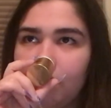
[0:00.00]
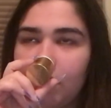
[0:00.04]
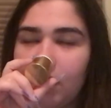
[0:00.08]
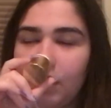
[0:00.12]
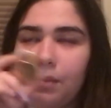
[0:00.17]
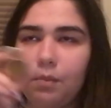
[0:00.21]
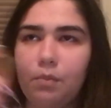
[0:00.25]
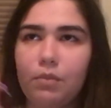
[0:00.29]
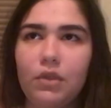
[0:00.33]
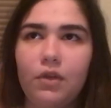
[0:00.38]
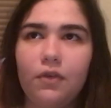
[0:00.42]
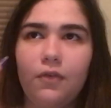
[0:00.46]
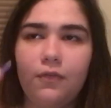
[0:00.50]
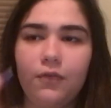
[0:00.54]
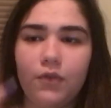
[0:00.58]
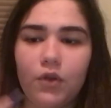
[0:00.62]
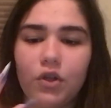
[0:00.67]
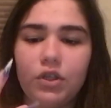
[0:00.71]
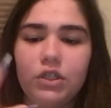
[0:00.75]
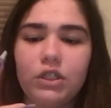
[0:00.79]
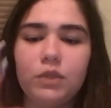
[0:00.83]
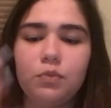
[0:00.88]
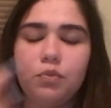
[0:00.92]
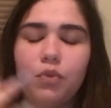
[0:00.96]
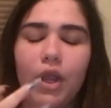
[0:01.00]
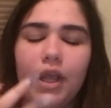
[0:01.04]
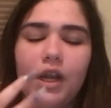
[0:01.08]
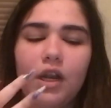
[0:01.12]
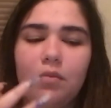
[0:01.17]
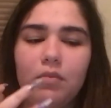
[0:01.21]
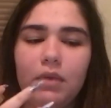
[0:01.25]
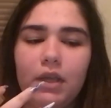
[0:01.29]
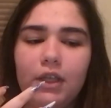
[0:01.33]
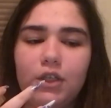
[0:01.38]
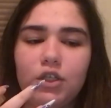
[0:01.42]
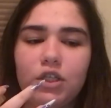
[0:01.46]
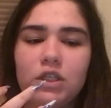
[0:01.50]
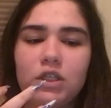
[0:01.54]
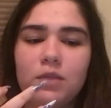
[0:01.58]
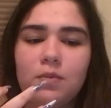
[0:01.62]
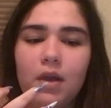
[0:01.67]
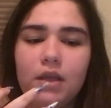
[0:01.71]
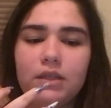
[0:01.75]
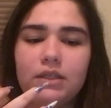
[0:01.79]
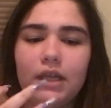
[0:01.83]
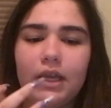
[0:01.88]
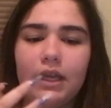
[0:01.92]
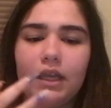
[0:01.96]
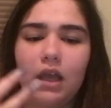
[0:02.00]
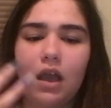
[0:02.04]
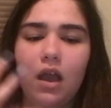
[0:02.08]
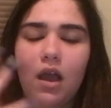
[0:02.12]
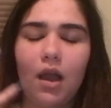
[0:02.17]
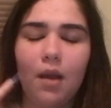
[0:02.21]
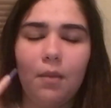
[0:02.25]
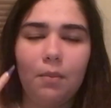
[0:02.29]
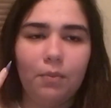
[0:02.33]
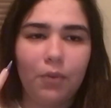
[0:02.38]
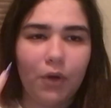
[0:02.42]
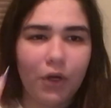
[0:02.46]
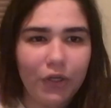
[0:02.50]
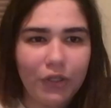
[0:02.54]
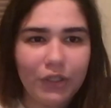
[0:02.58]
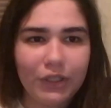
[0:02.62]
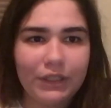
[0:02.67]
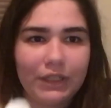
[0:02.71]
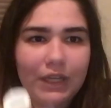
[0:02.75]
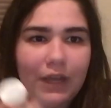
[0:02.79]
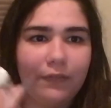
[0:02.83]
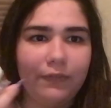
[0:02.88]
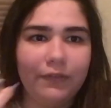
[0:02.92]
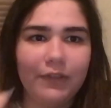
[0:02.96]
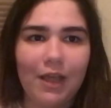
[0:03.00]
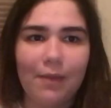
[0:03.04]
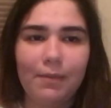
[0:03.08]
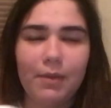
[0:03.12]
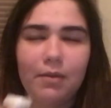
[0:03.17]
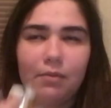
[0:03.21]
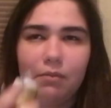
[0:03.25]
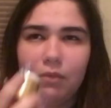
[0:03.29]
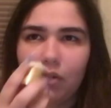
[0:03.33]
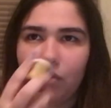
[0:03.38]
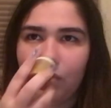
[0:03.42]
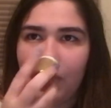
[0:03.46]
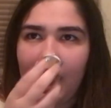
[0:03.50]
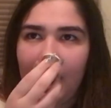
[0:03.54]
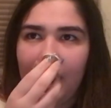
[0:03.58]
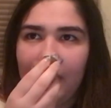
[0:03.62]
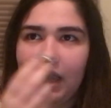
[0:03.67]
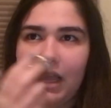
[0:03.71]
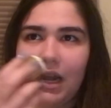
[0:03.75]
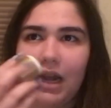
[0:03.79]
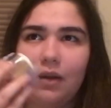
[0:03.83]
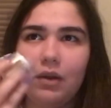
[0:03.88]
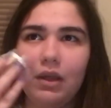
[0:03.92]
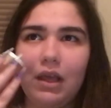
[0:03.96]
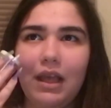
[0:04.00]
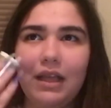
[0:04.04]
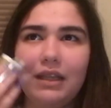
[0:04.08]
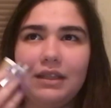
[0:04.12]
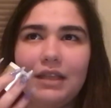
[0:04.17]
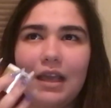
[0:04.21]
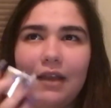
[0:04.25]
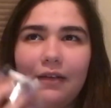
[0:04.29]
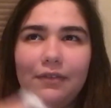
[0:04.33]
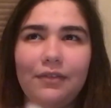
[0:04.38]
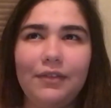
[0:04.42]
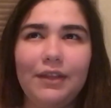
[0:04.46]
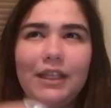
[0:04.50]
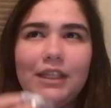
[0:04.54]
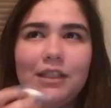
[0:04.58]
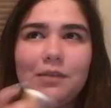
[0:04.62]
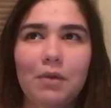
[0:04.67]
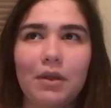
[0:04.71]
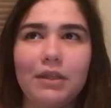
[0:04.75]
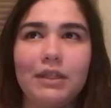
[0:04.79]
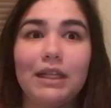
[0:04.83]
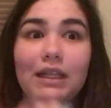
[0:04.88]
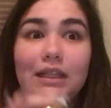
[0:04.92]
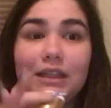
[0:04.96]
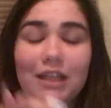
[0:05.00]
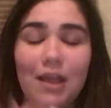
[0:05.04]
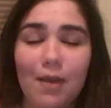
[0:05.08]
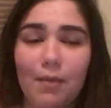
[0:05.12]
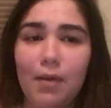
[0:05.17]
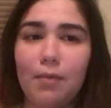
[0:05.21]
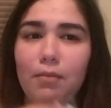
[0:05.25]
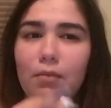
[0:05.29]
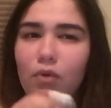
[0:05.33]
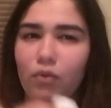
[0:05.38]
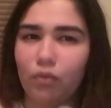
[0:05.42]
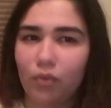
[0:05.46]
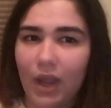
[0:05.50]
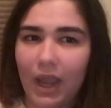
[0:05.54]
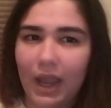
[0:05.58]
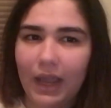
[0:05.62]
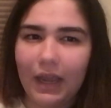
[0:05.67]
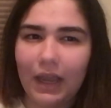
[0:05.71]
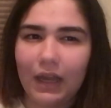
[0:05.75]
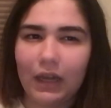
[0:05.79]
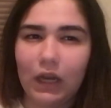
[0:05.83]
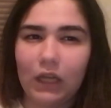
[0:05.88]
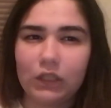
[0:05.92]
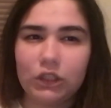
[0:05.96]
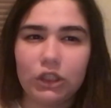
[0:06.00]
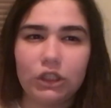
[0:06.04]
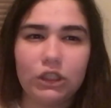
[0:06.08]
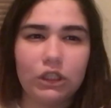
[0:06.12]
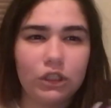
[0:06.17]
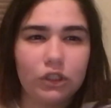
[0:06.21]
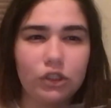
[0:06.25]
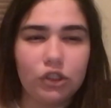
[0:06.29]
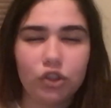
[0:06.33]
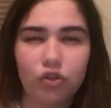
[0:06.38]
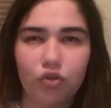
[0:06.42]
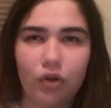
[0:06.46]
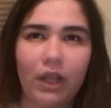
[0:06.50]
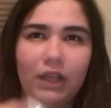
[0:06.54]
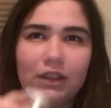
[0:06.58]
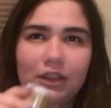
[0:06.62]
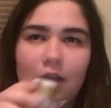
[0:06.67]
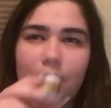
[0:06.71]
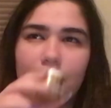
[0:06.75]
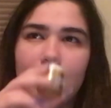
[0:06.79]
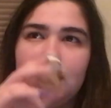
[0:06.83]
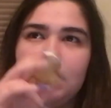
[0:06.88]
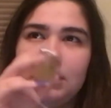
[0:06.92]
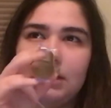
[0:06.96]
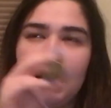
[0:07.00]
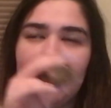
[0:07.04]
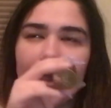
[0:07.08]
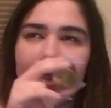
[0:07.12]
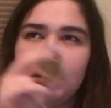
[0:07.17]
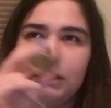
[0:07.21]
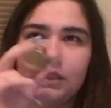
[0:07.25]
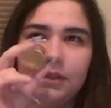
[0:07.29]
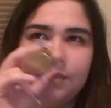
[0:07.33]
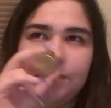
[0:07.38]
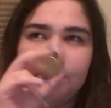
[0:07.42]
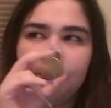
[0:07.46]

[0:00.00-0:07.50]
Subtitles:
The first spray to me just smells like a burst of lemon meringue, and it definitely smells like lemon meringue and not just a straight lemon scent.